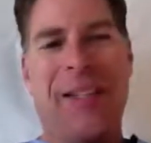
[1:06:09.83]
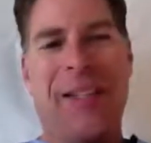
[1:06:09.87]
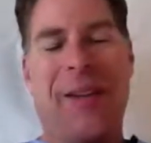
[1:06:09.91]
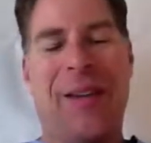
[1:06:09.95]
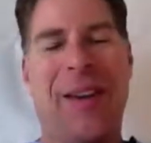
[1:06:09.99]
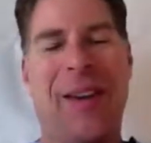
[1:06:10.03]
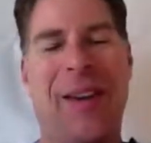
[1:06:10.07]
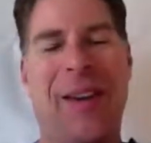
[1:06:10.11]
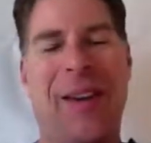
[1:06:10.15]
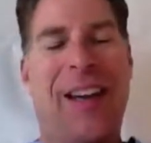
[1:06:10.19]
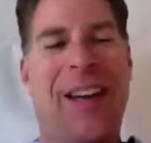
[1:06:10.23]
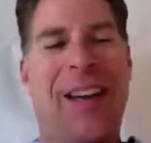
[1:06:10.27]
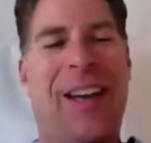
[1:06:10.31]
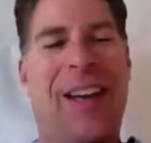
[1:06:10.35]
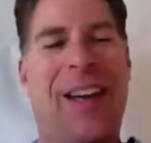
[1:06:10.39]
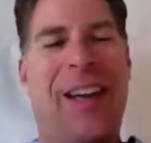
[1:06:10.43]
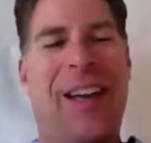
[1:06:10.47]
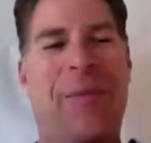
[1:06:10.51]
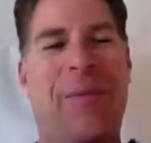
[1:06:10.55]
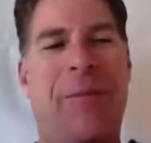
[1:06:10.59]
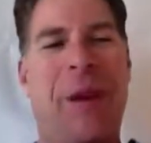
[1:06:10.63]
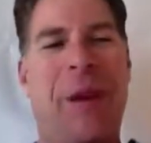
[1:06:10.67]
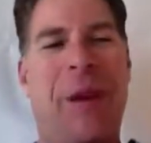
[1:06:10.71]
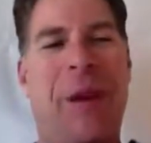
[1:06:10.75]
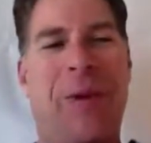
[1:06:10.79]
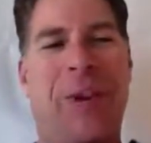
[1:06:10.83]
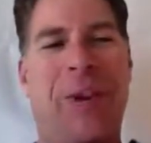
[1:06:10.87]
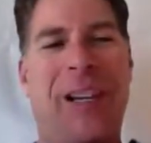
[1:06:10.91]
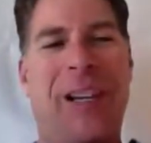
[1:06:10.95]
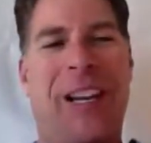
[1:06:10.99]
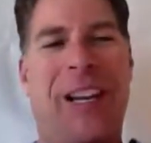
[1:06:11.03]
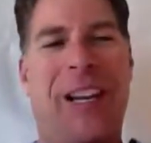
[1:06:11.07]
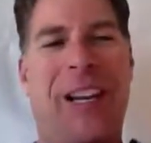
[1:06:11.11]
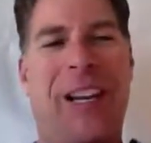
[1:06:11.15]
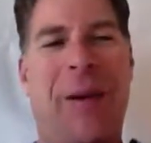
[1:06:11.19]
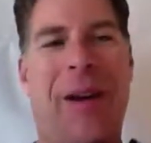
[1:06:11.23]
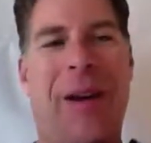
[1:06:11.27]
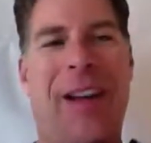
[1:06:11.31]
So if people are in the
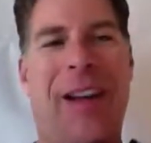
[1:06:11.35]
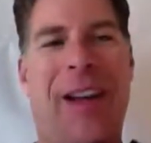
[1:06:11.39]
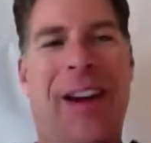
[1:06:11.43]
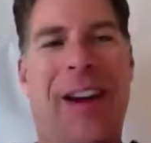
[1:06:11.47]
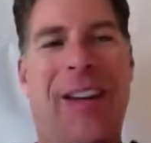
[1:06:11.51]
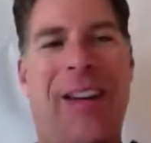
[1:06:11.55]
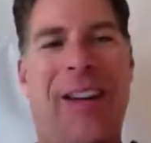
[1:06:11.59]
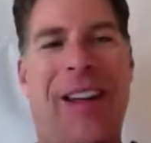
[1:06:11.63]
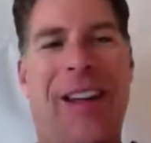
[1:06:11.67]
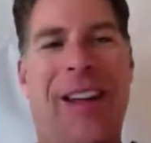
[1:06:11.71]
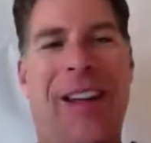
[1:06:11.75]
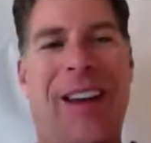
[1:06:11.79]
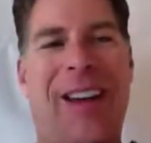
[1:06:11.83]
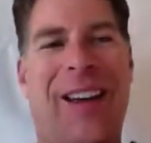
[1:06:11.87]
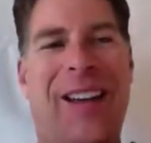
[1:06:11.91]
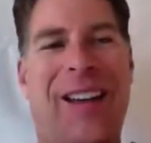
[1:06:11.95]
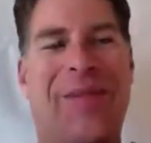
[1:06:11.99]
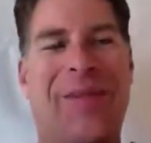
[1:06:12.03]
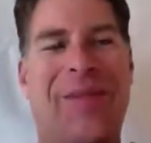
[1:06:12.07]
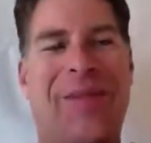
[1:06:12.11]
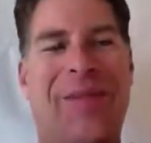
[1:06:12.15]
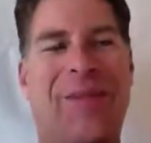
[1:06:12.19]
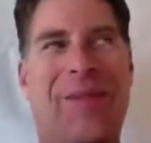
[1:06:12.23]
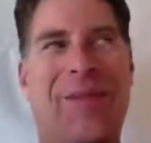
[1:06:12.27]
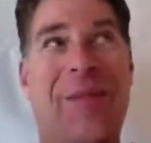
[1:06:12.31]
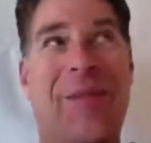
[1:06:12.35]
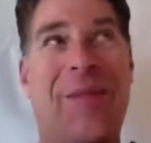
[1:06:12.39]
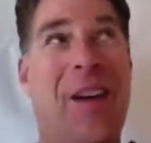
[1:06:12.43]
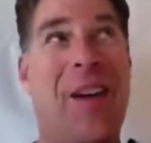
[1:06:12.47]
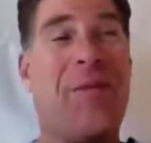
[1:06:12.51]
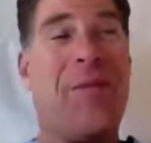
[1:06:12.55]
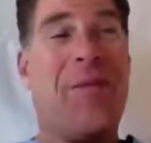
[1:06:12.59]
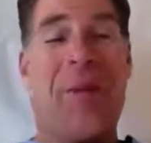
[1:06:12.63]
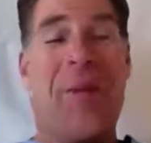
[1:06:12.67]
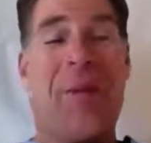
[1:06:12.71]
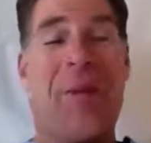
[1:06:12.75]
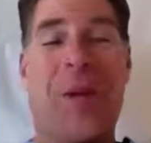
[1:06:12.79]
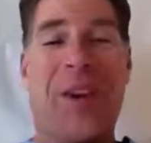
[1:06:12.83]
Claremont area May
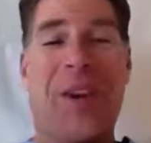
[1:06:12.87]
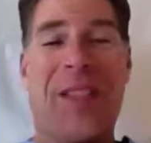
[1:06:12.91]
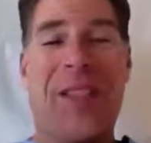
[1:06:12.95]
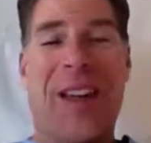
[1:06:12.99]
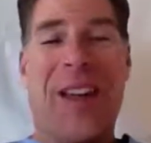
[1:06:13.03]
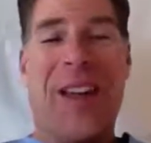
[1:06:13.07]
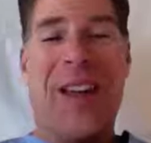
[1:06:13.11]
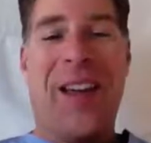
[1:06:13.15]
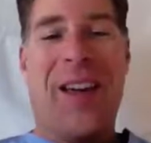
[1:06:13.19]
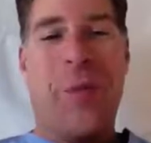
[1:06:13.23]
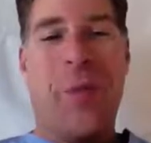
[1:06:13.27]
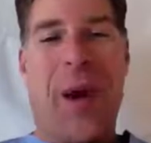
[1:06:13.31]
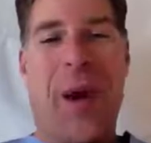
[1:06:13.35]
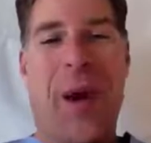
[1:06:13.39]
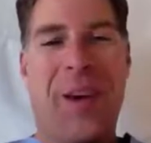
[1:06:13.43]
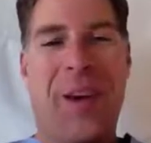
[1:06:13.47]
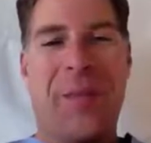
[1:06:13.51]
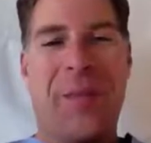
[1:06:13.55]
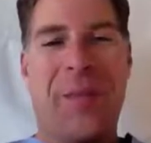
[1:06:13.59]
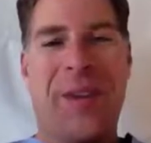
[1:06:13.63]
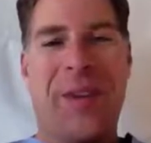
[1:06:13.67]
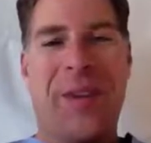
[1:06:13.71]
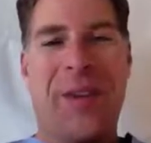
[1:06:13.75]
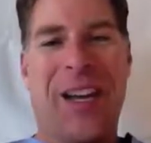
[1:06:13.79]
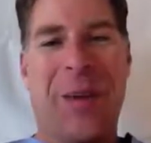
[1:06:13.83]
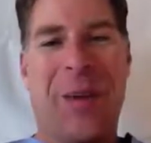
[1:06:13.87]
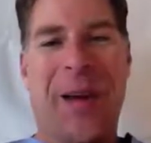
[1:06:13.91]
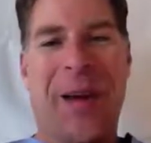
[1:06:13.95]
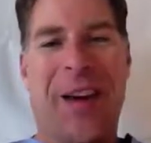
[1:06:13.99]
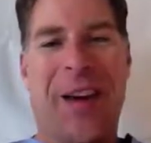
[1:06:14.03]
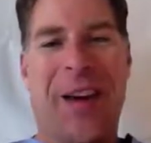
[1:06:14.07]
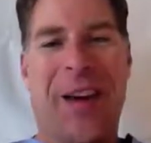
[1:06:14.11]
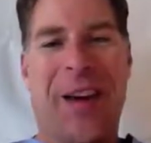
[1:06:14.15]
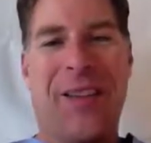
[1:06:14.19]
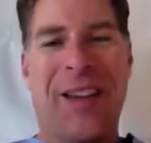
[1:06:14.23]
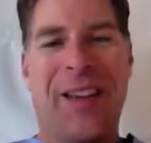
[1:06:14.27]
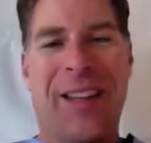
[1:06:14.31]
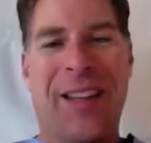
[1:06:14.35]
4th, they are welcome to come
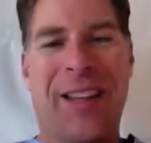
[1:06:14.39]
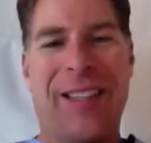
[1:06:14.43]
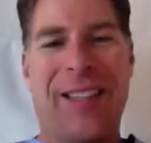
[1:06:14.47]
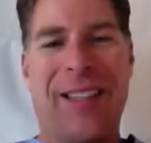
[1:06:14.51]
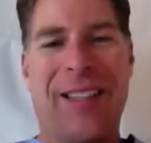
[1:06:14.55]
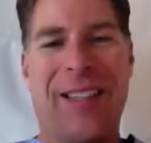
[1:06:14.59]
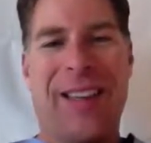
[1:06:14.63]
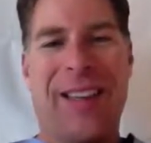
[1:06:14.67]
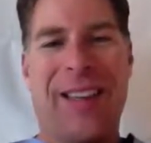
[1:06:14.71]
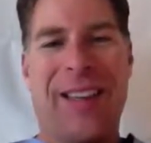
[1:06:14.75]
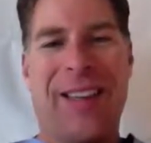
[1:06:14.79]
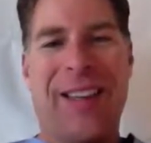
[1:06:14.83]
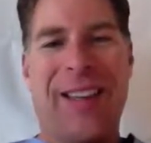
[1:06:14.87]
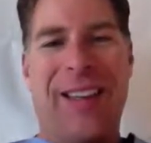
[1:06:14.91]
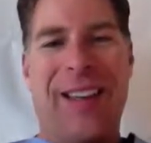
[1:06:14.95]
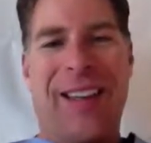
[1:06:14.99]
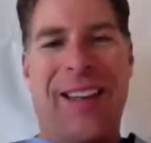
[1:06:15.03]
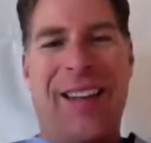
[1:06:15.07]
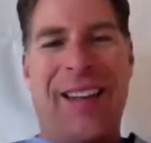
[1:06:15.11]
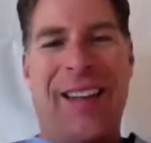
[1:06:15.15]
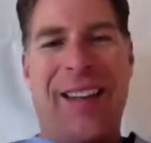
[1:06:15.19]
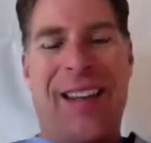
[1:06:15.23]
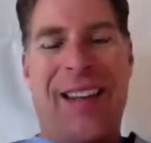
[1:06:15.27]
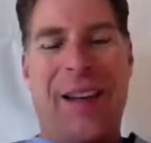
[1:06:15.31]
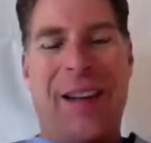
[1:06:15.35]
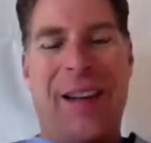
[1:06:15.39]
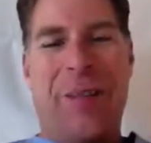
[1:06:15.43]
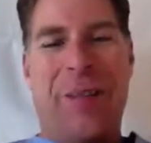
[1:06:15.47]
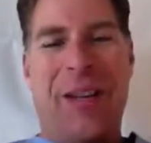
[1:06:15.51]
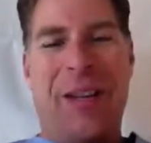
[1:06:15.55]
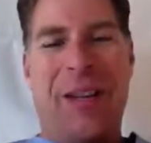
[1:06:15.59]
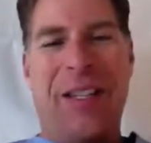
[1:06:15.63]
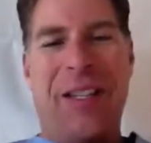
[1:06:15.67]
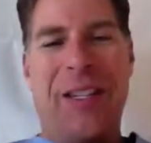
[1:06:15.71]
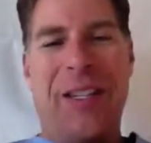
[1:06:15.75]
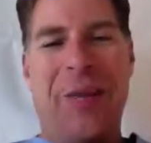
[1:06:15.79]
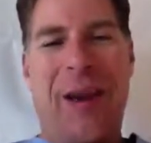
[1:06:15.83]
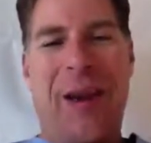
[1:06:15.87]
out and uh, and
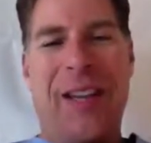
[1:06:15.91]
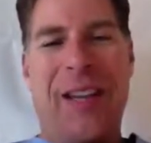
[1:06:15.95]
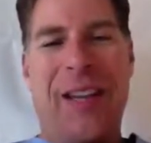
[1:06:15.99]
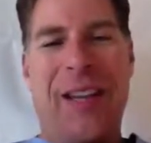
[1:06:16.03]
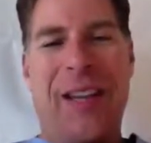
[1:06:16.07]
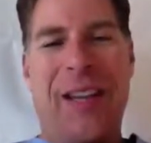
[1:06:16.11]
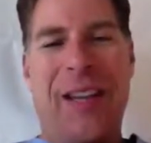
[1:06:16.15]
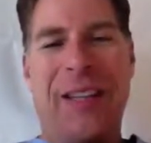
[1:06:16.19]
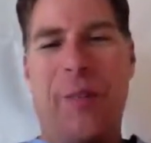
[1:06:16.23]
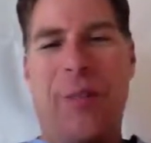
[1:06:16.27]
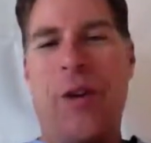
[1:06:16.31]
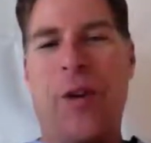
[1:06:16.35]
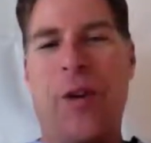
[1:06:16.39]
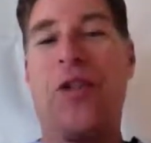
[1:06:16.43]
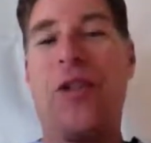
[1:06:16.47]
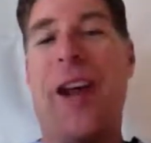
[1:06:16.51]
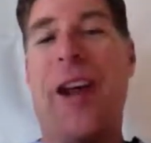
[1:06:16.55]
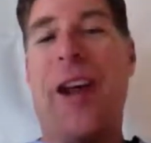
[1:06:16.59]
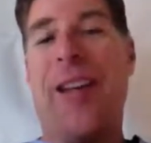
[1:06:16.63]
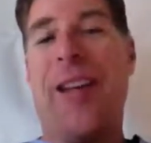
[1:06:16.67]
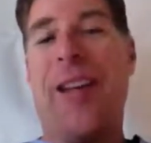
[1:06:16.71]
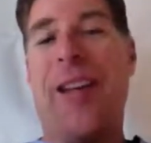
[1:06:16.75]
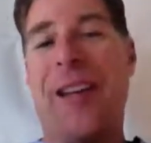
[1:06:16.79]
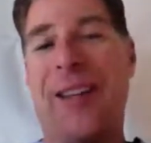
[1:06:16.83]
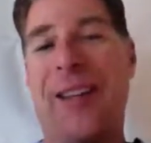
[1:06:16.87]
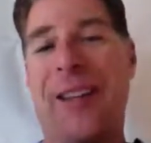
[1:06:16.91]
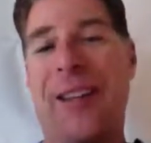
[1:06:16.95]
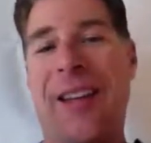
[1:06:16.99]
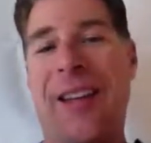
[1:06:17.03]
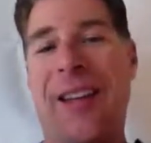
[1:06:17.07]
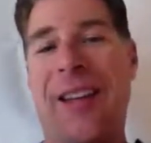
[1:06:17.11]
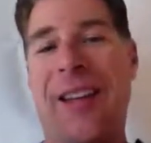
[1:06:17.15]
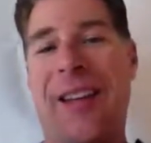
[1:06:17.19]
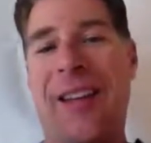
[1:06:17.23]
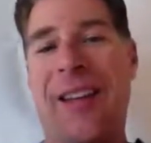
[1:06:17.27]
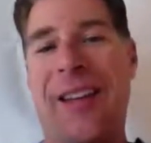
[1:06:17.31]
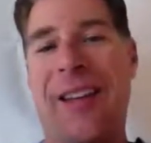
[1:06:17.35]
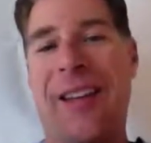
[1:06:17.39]
participate and get some free training in,
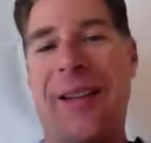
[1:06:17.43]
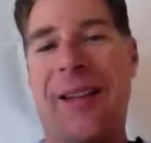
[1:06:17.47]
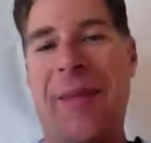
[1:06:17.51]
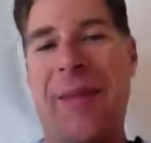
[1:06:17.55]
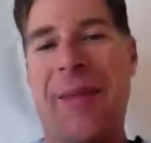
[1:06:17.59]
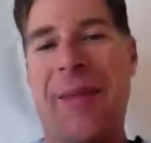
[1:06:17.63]
in uh, yeah.